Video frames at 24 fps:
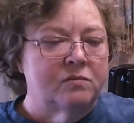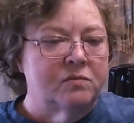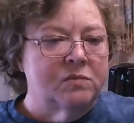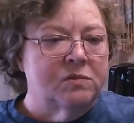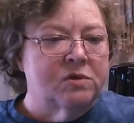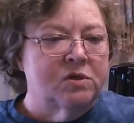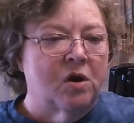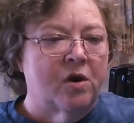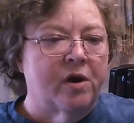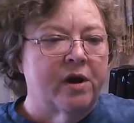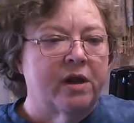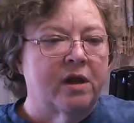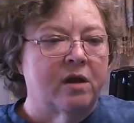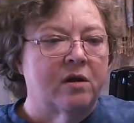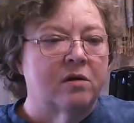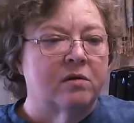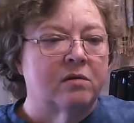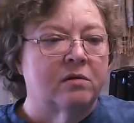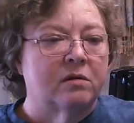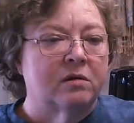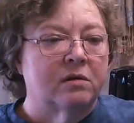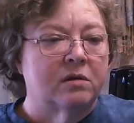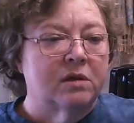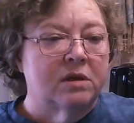sorry y'all.
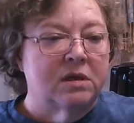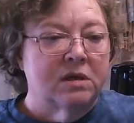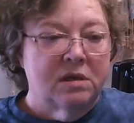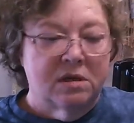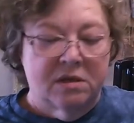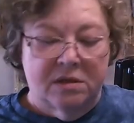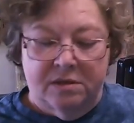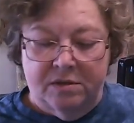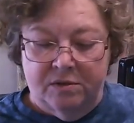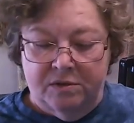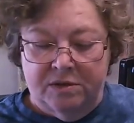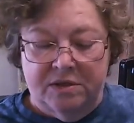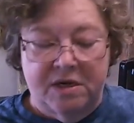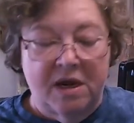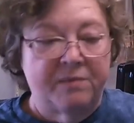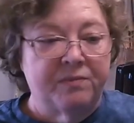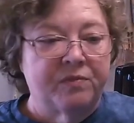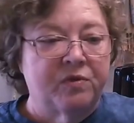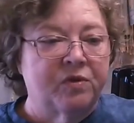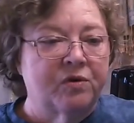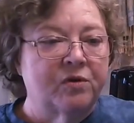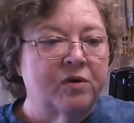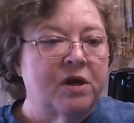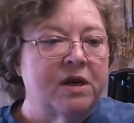So
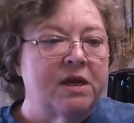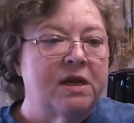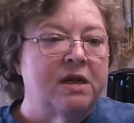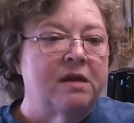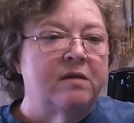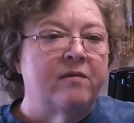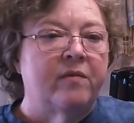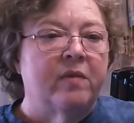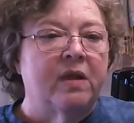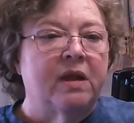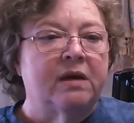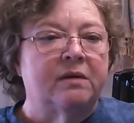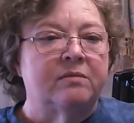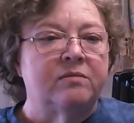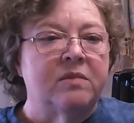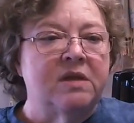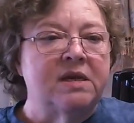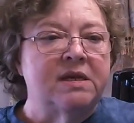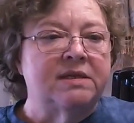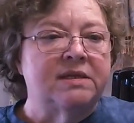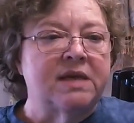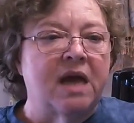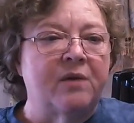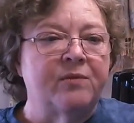step 3
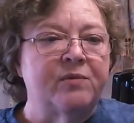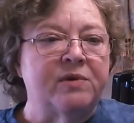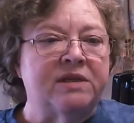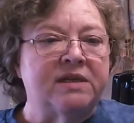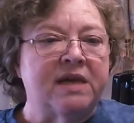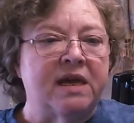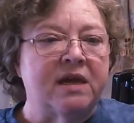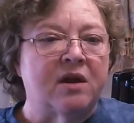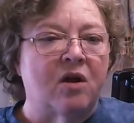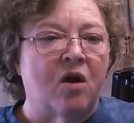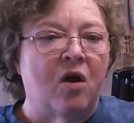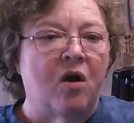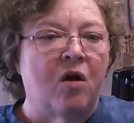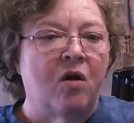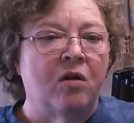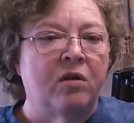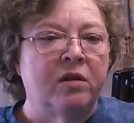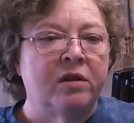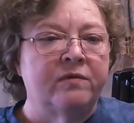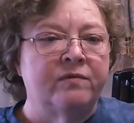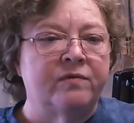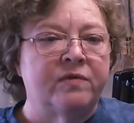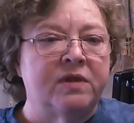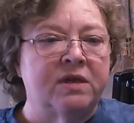is I would take
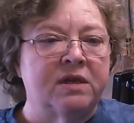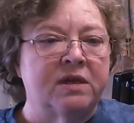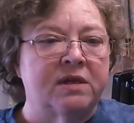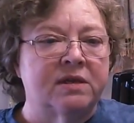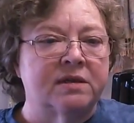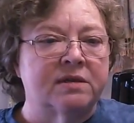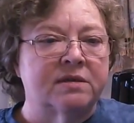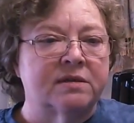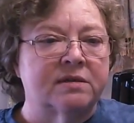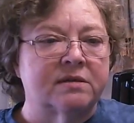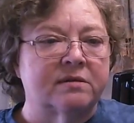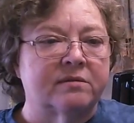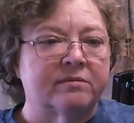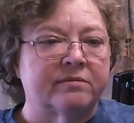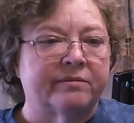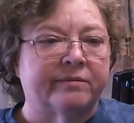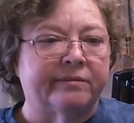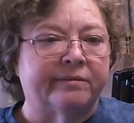all of this,